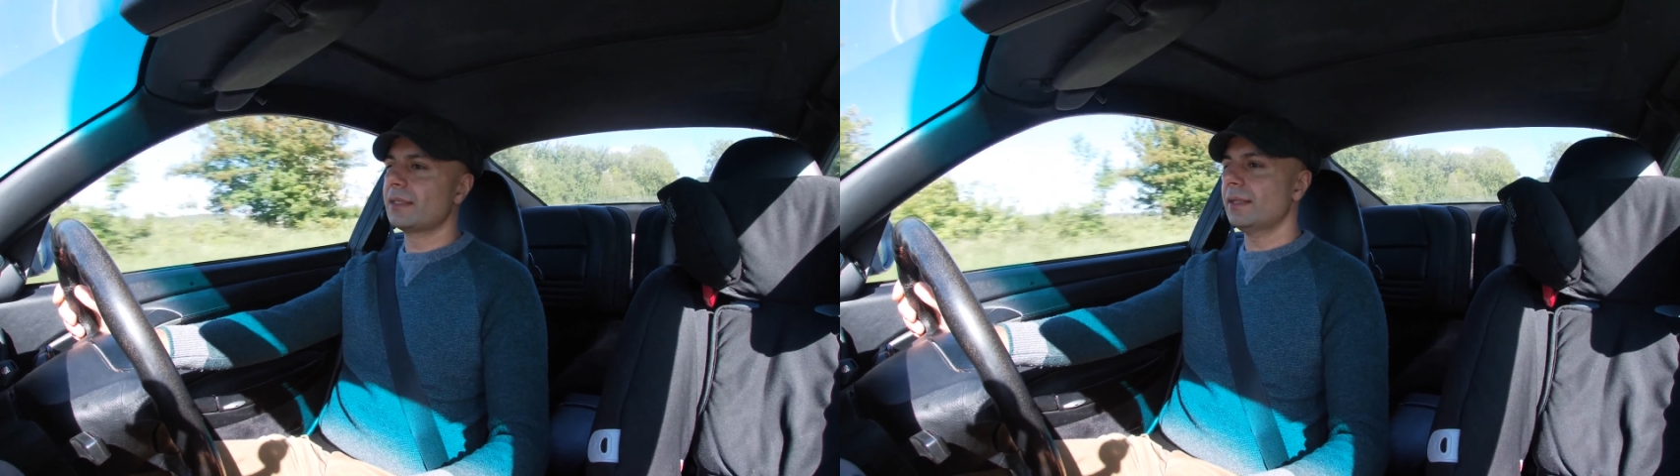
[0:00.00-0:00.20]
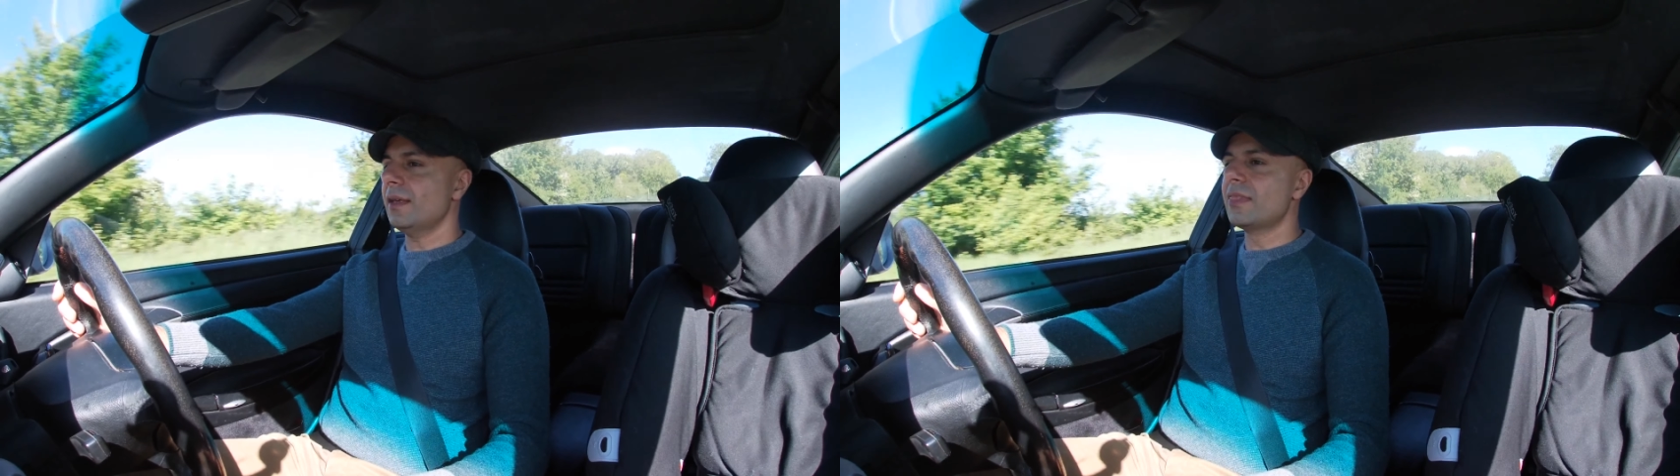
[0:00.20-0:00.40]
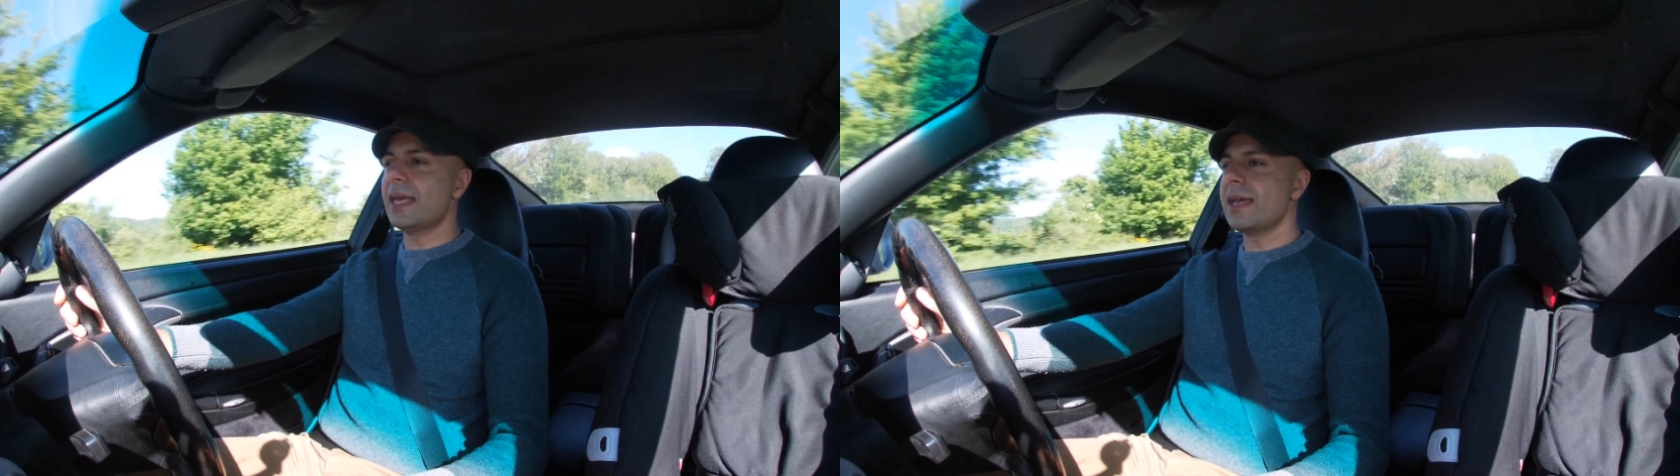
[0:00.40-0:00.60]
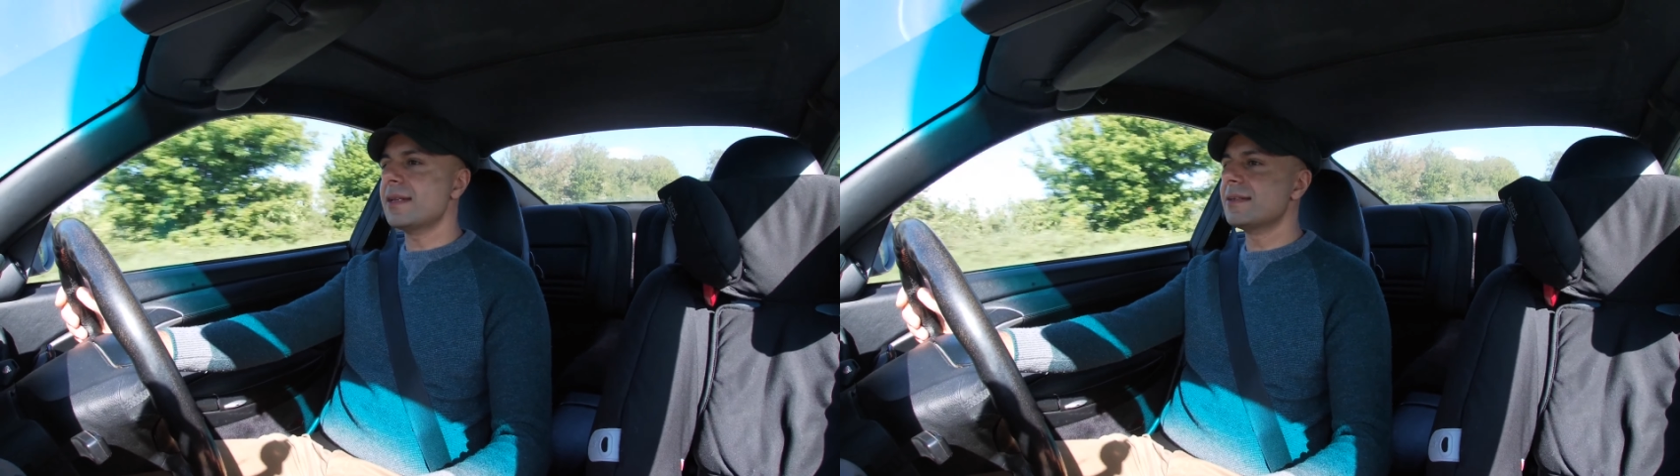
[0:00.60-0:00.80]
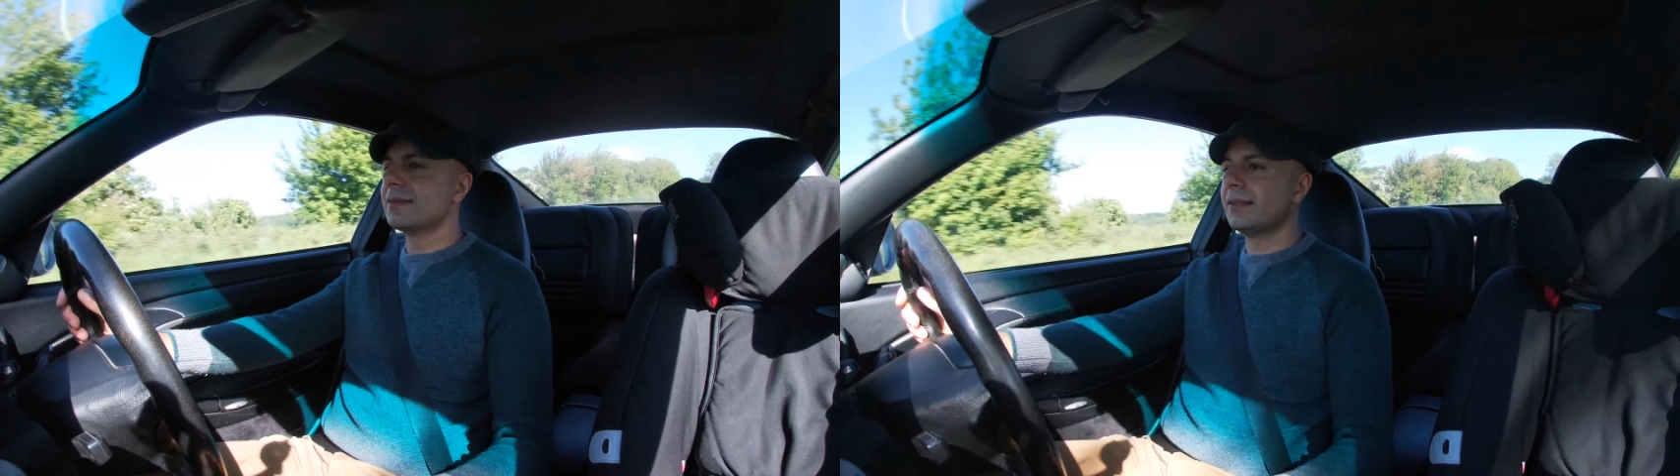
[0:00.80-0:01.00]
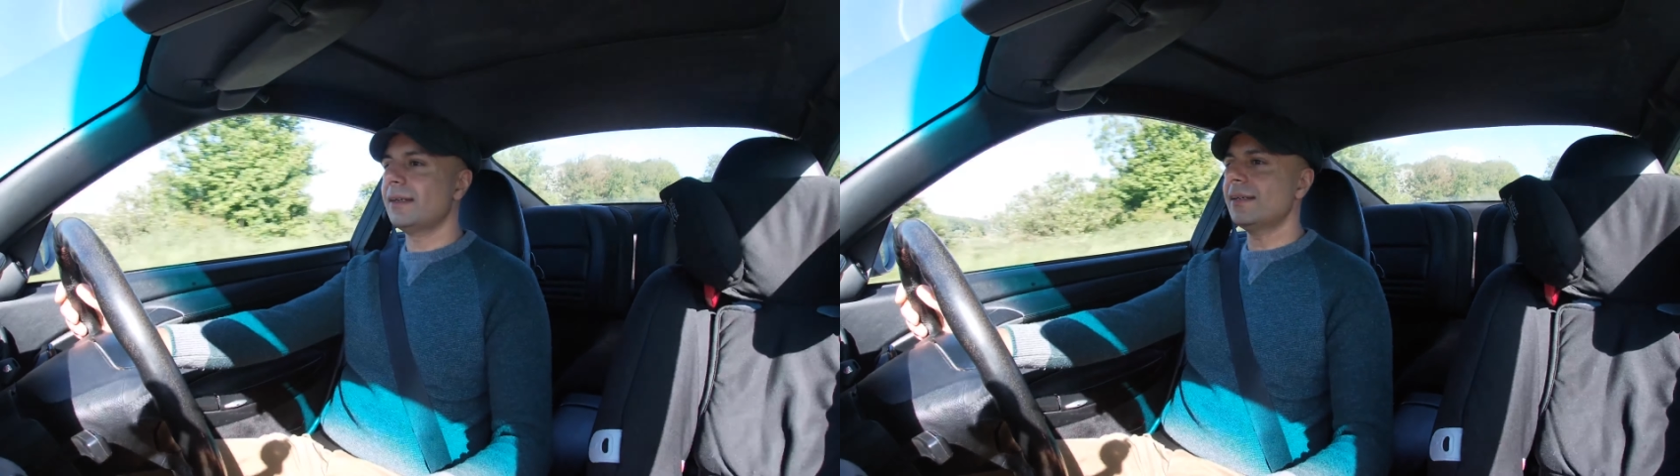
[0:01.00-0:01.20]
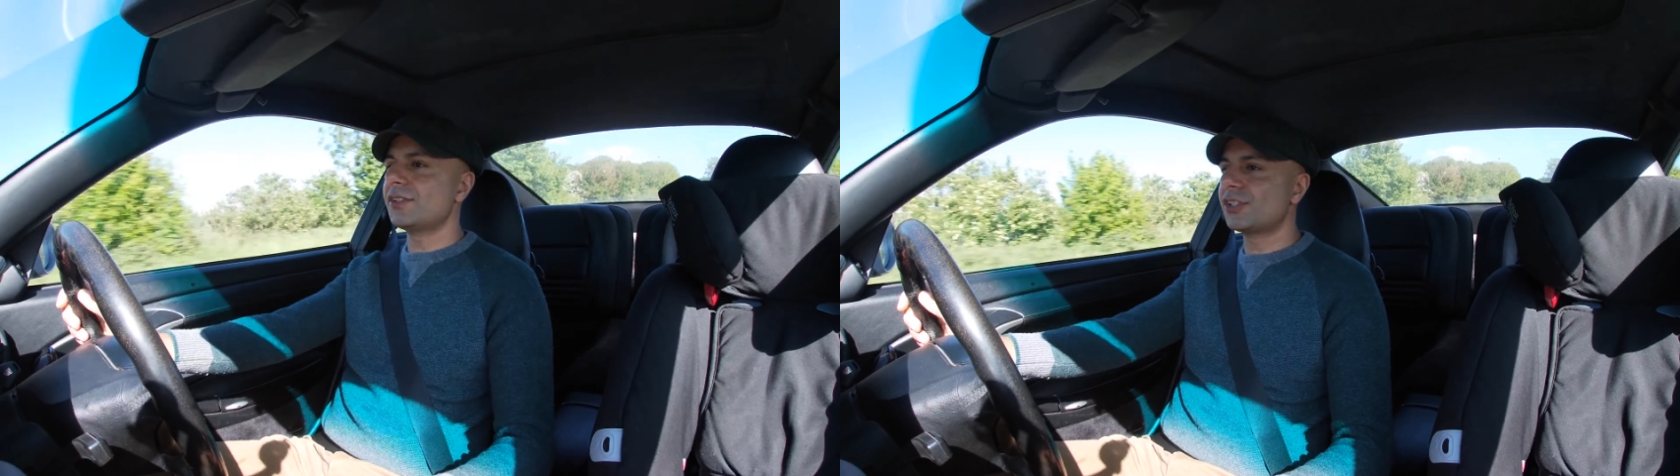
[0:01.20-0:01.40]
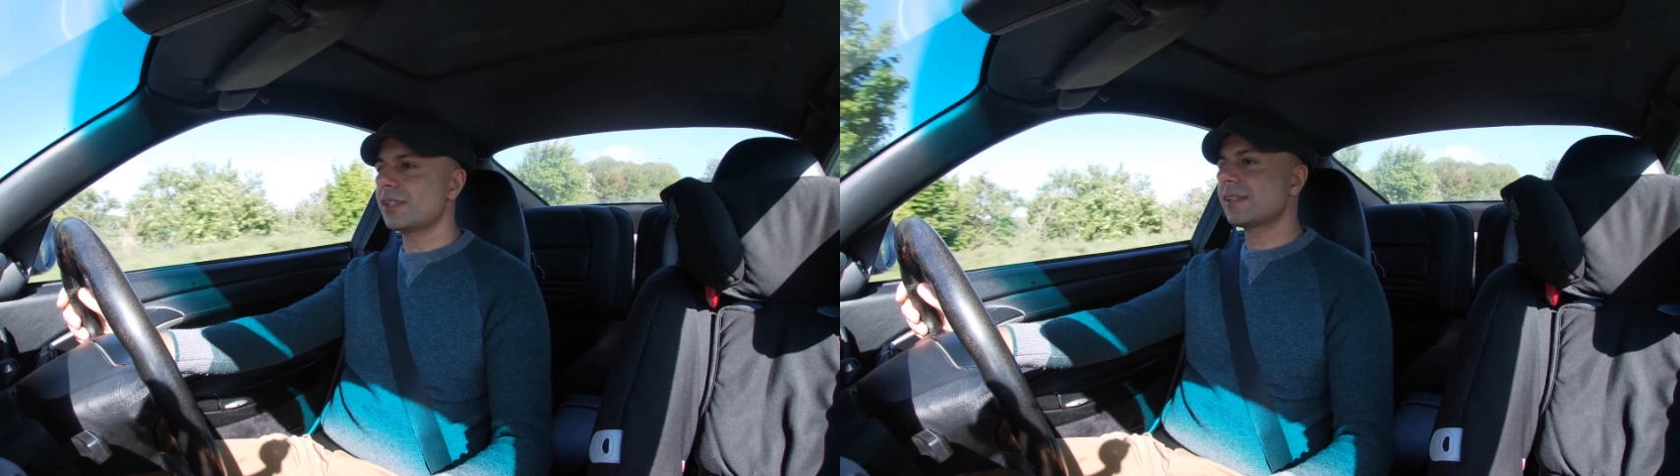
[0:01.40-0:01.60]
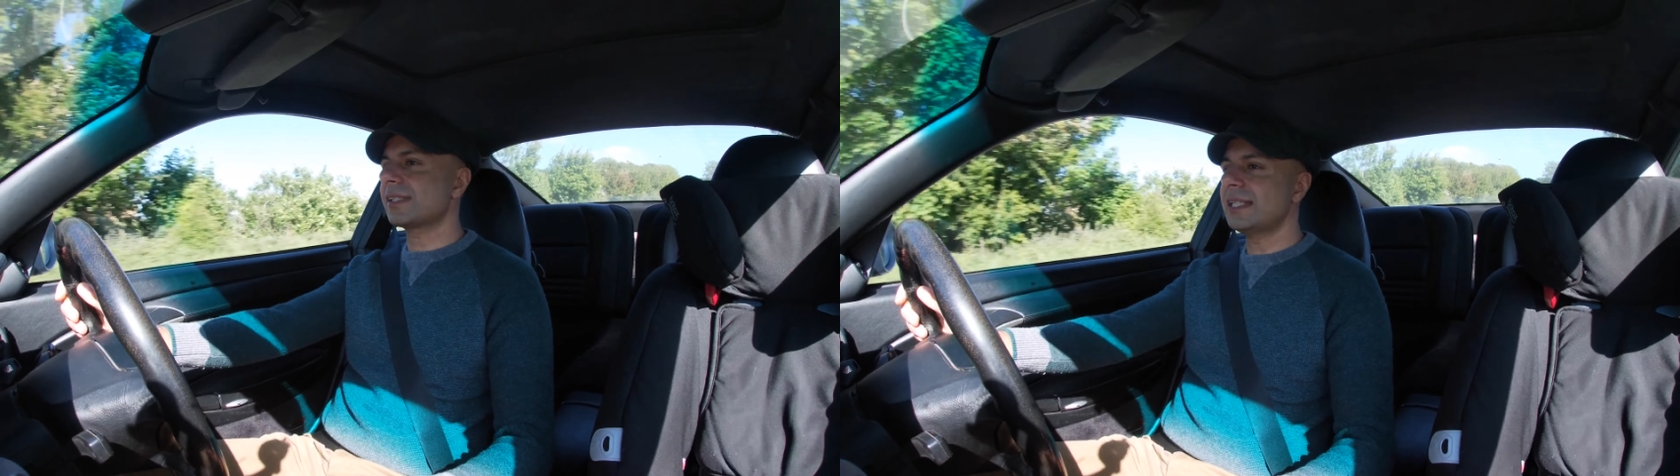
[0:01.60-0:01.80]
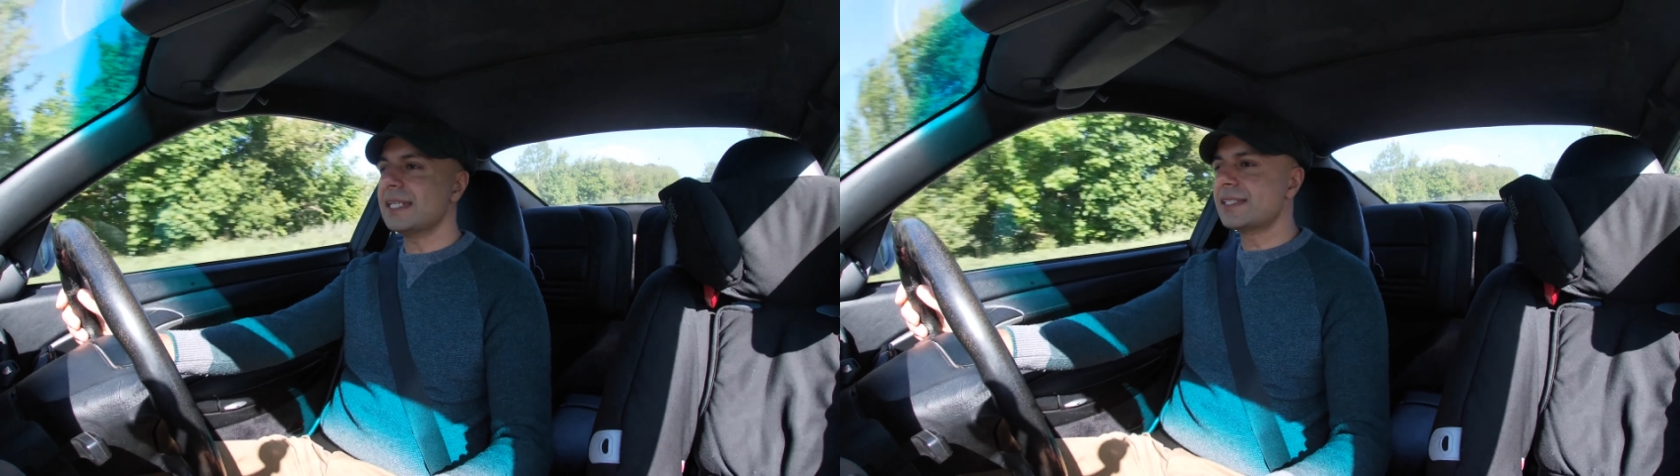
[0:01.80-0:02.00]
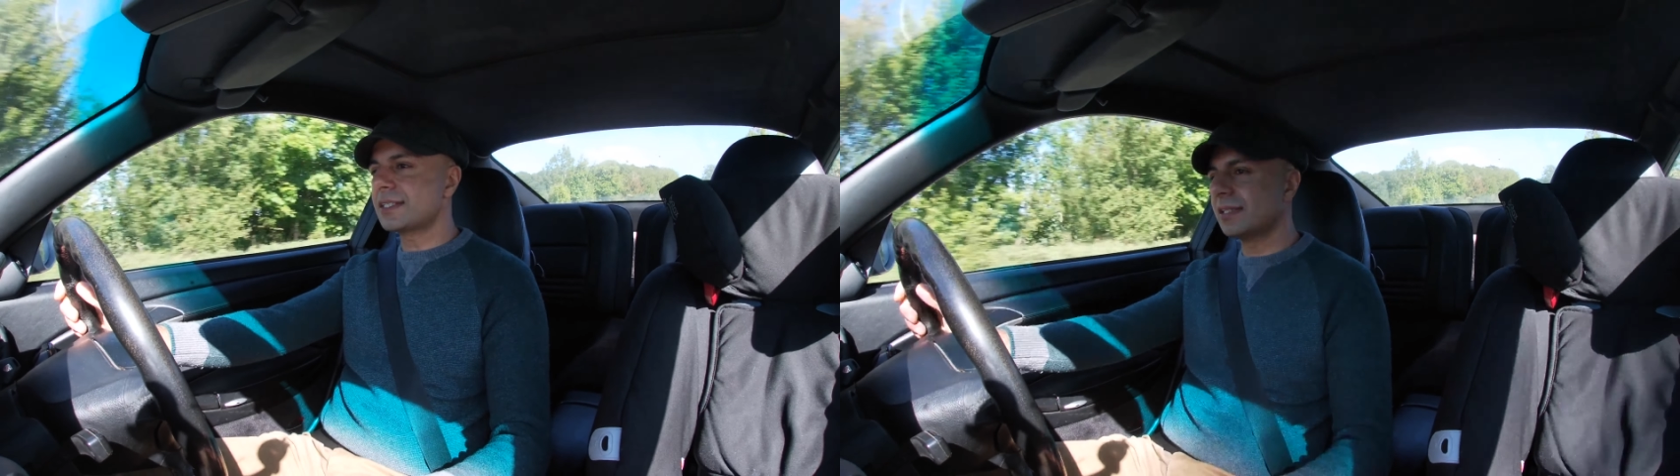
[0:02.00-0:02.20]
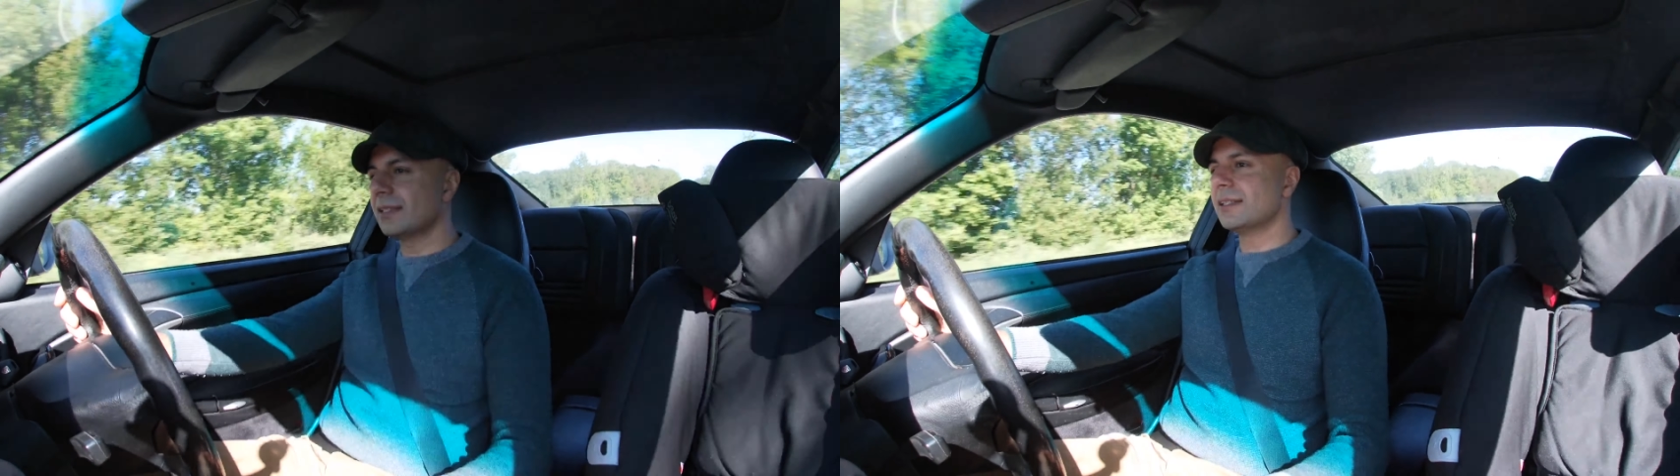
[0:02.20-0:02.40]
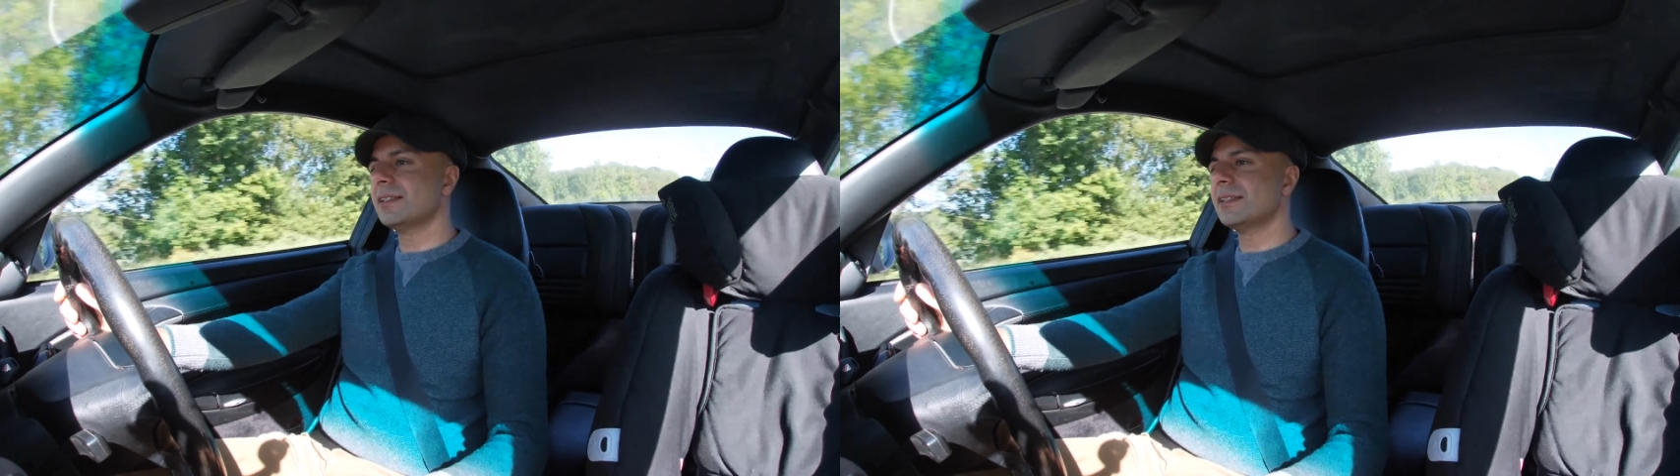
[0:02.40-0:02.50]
and then I just need to.